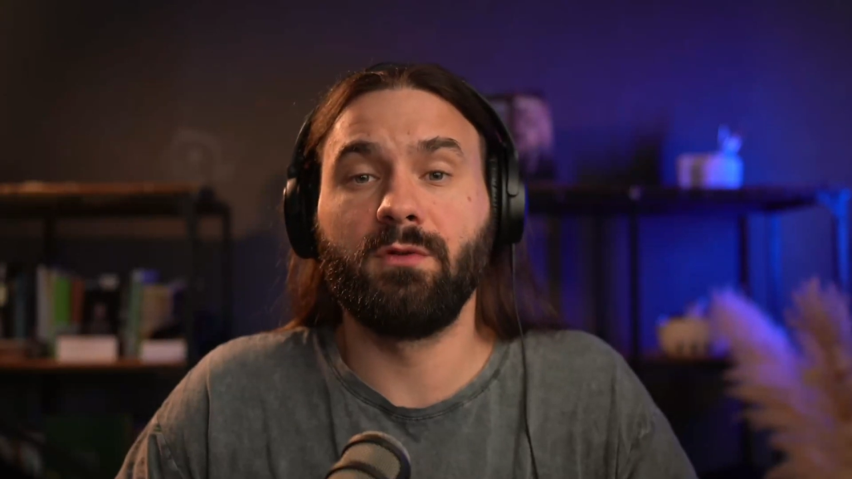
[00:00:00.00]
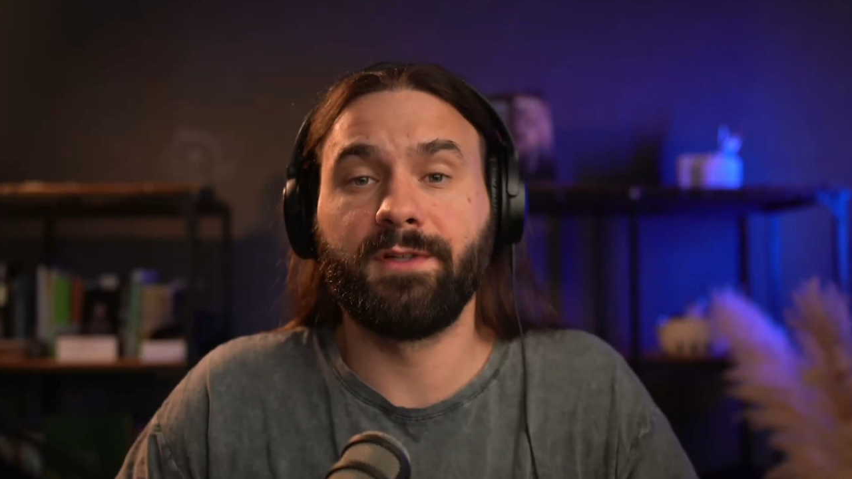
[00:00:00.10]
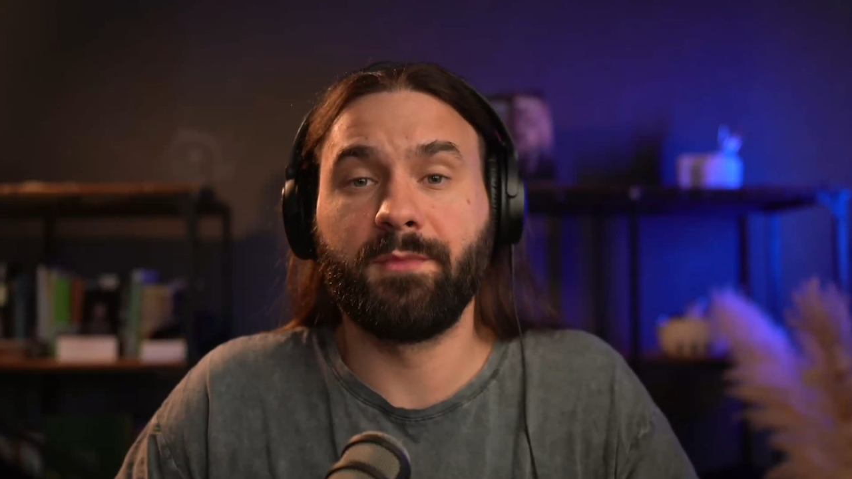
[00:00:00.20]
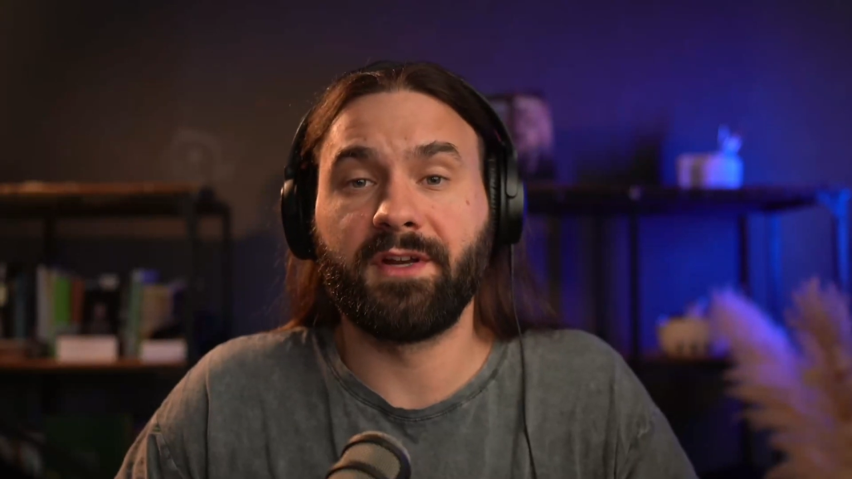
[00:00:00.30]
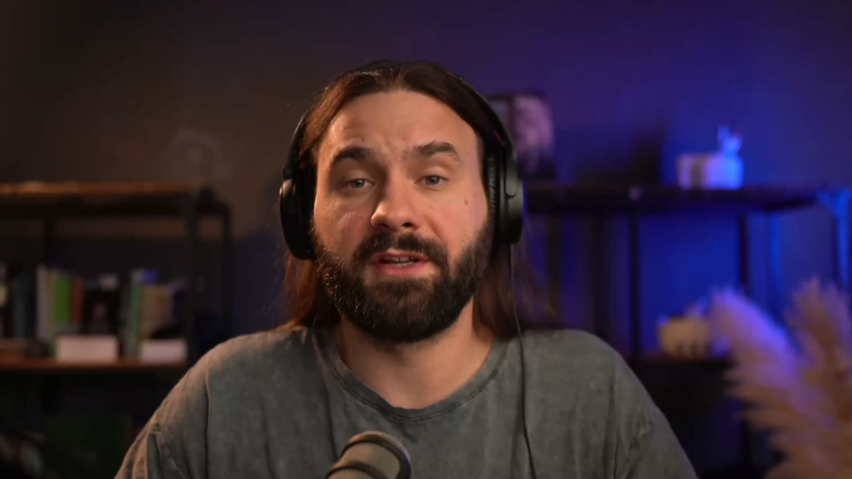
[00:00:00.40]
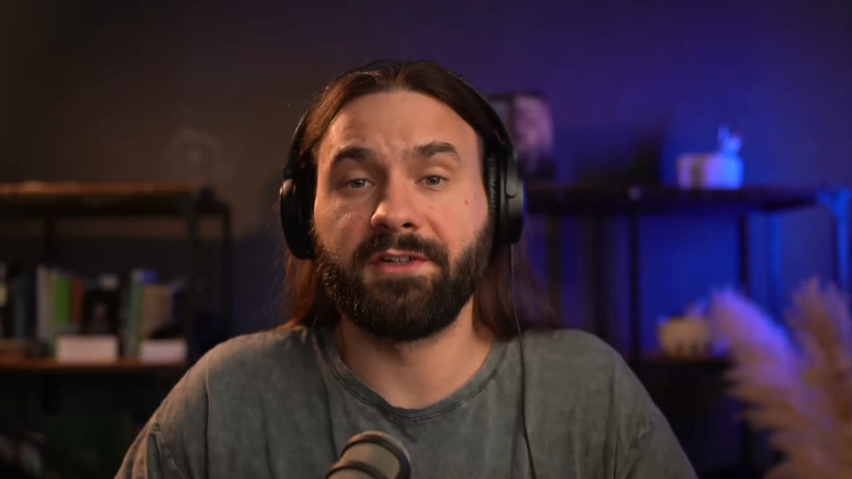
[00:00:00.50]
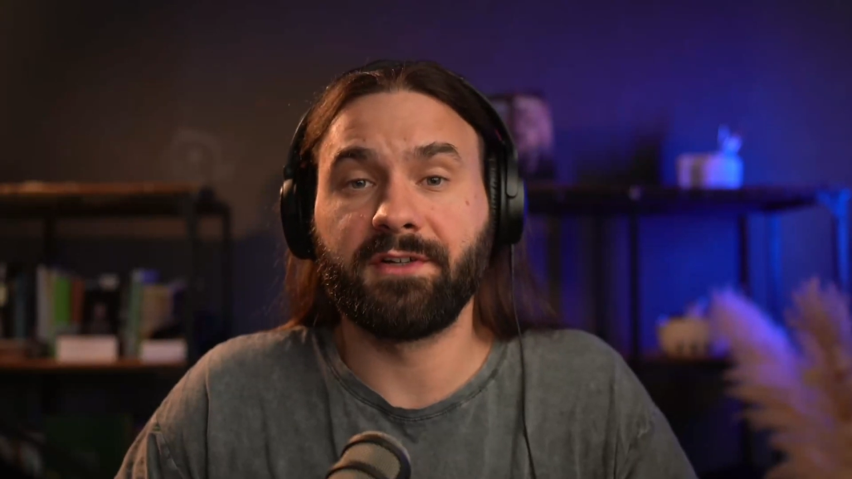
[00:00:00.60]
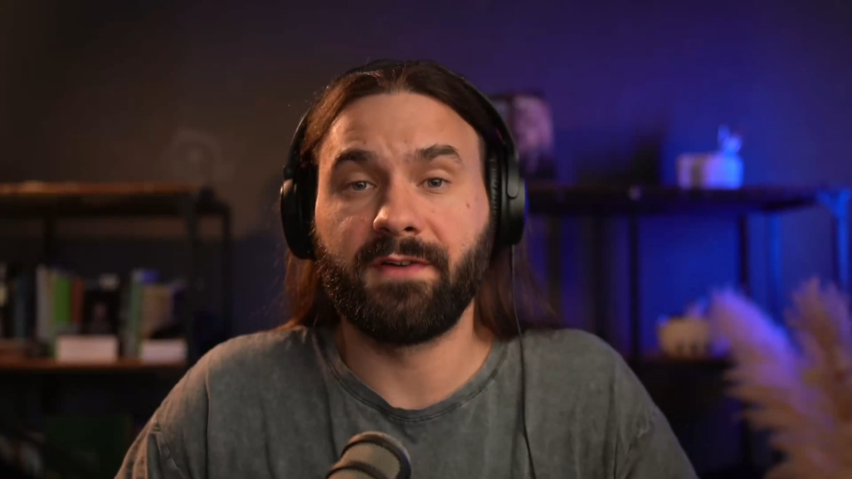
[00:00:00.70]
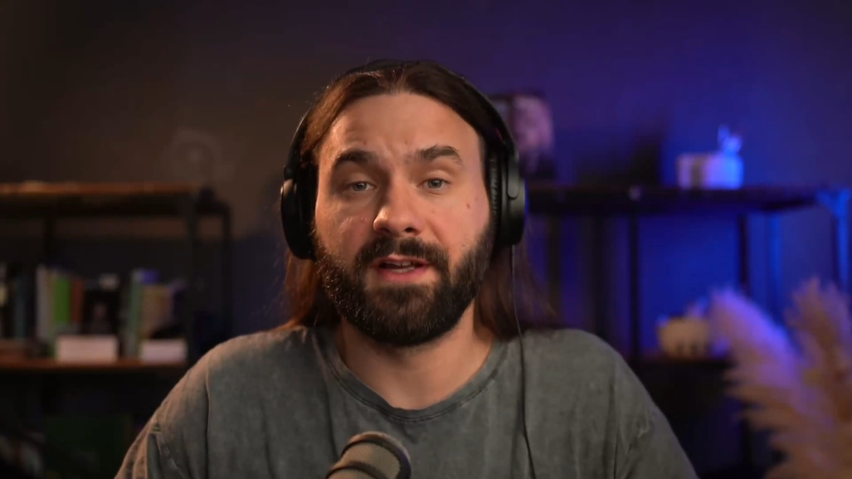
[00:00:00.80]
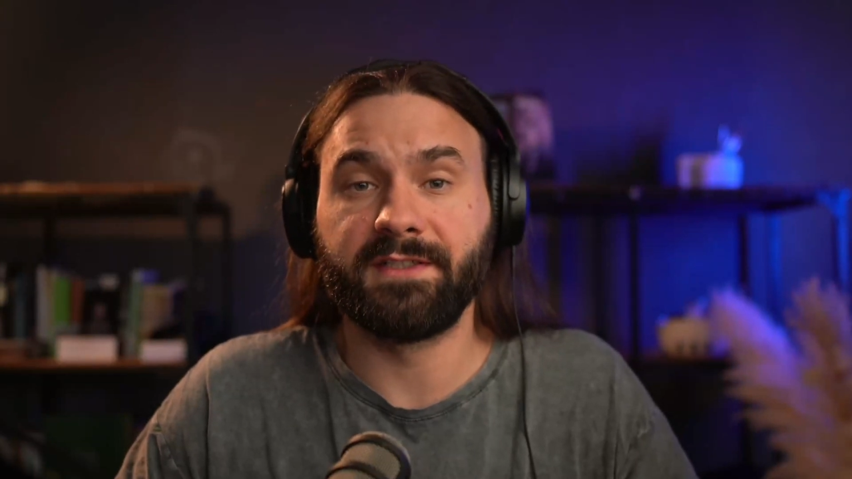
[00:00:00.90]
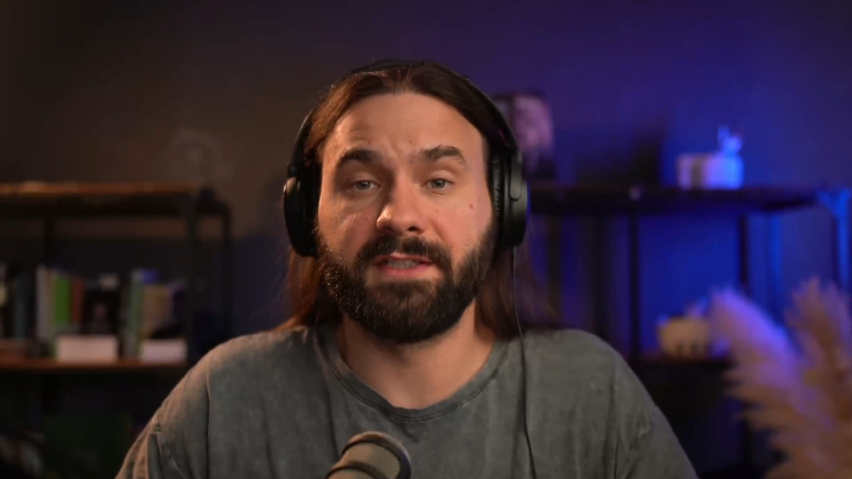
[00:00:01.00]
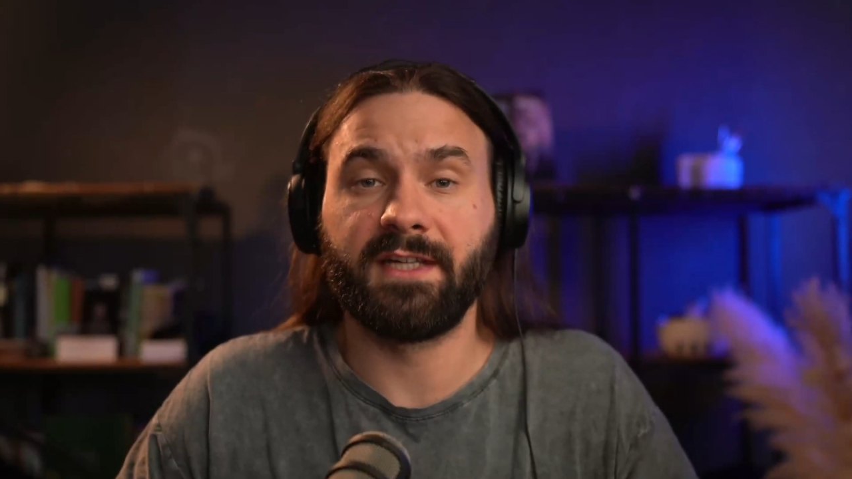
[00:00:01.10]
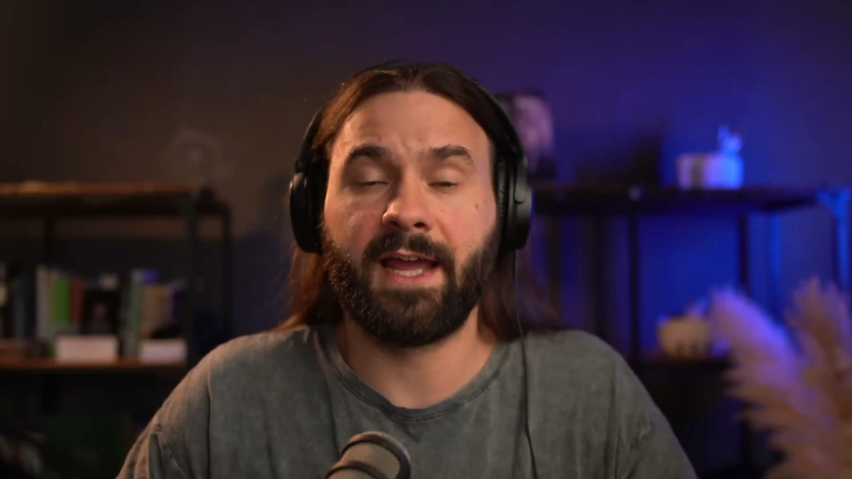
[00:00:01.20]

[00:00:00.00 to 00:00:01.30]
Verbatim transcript: multimedia interfaces,